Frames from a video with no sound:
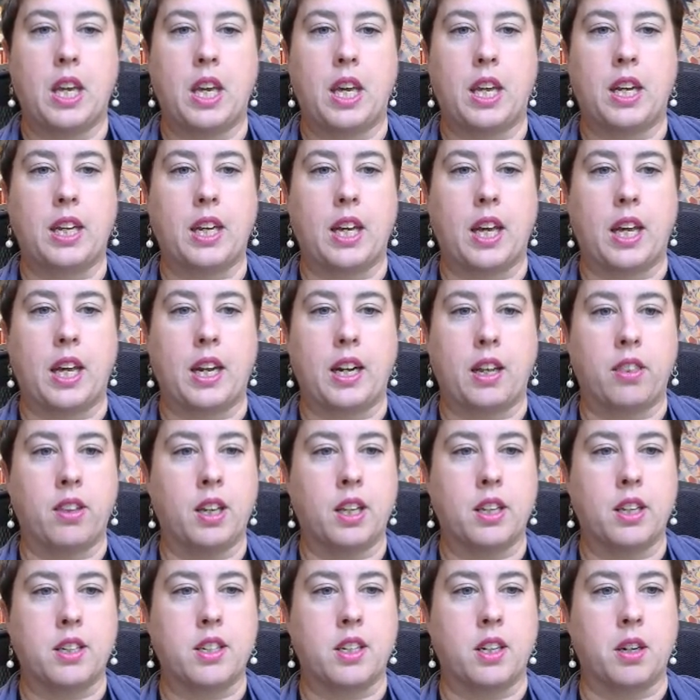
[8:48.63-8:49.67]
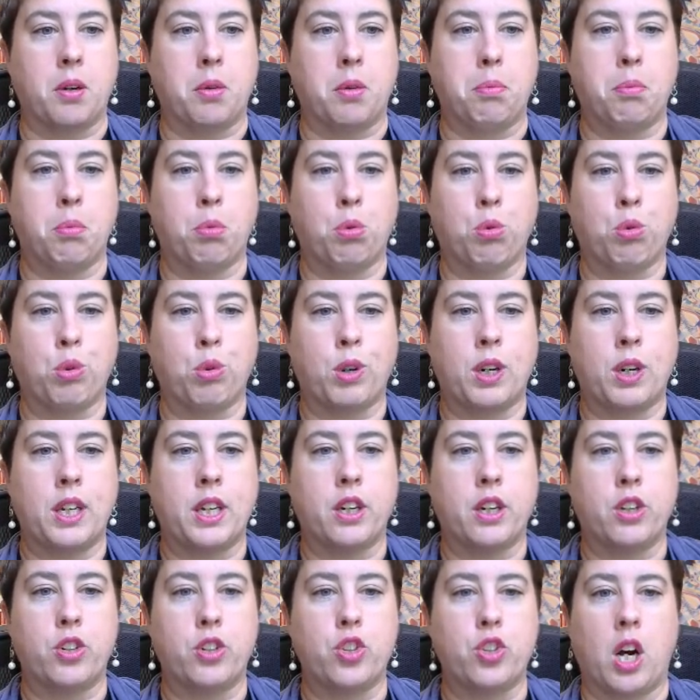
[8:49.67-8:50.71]
And again, I think it did a pretty
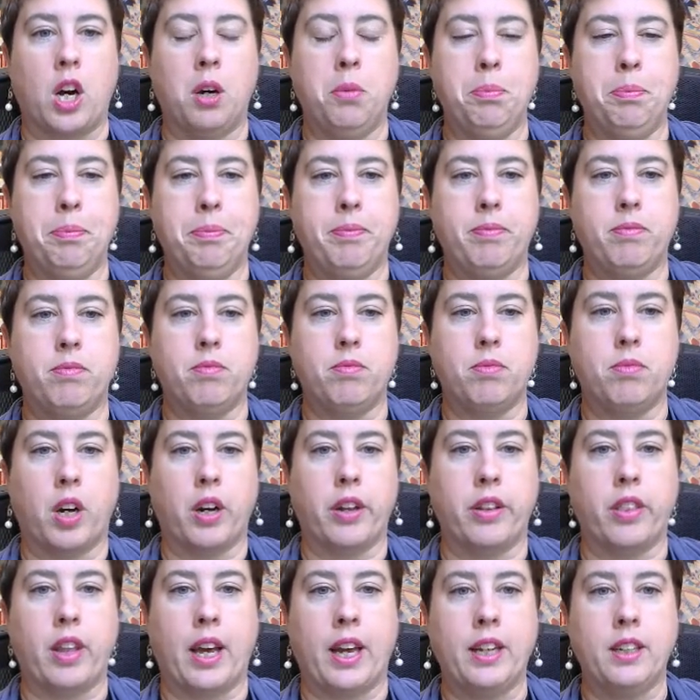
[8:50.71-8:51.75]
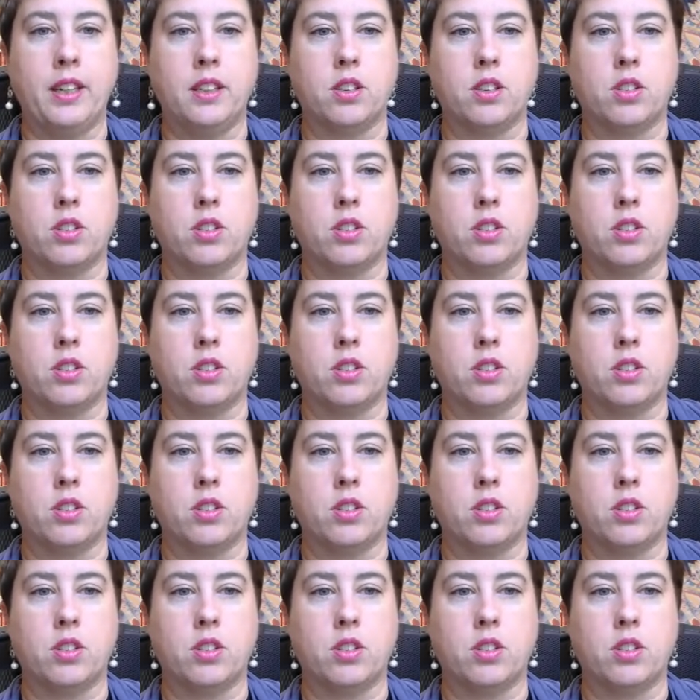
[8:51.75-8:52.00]
good job on that.